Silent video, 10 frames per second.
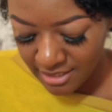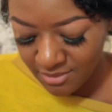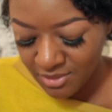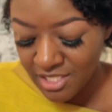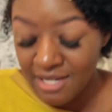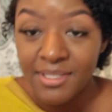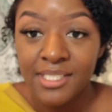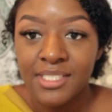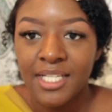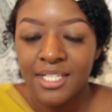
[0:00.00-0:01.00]
which I'm
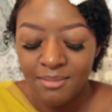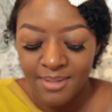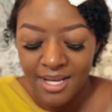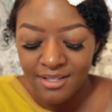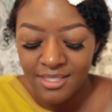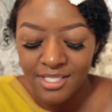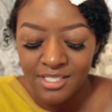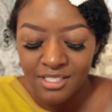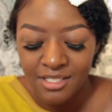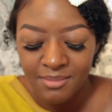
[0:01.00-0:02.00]
excited about. These
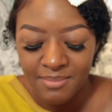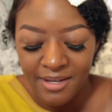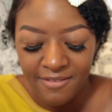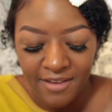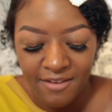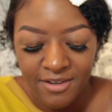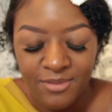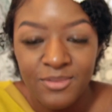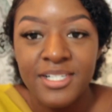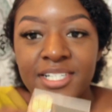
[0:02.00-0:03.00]
are gonna be my
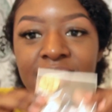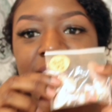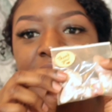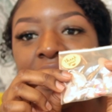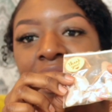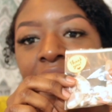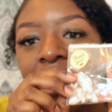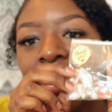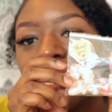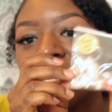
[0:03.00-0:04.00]
favorite ones.
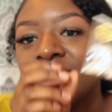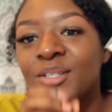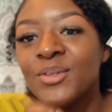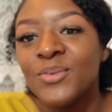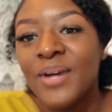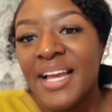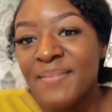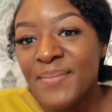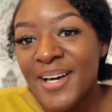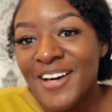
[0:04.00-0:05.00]
That little
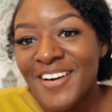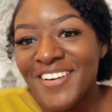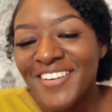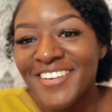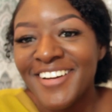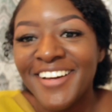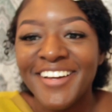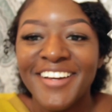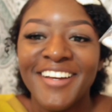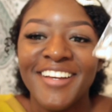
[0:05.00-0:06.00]
rainbow.
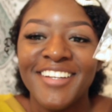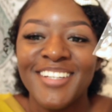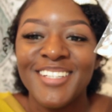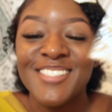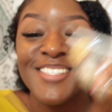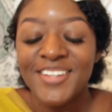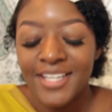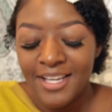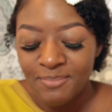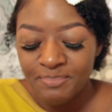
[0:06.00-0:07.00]
So
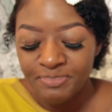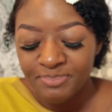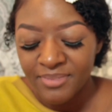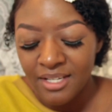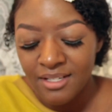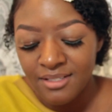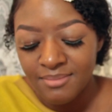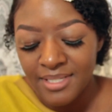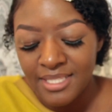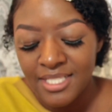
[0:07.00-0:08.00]
yeah,
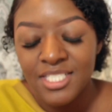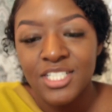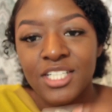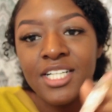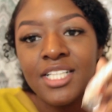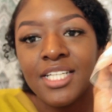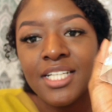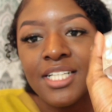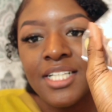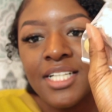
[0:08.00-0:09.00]
and these are
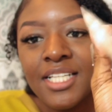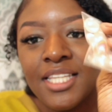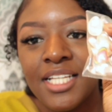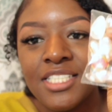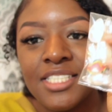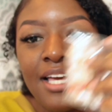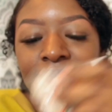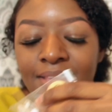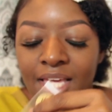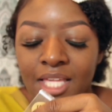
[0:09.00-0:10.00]
clear and they just
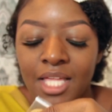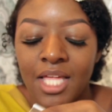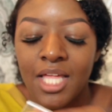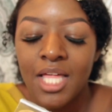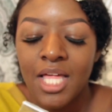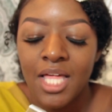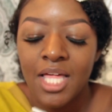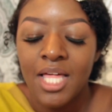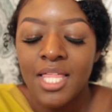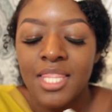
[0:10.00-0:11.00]
have like
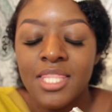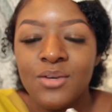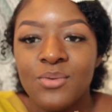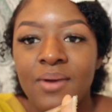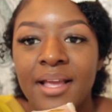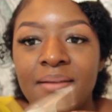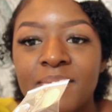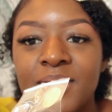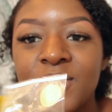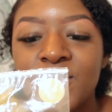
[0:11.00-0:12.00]
the
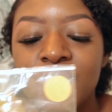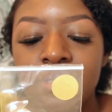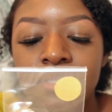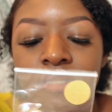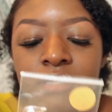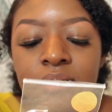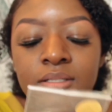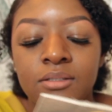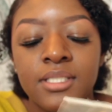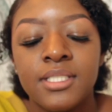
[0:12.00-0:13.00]
rainbow
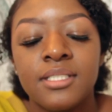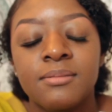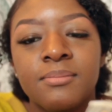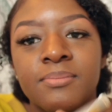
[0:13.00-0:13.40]
on them.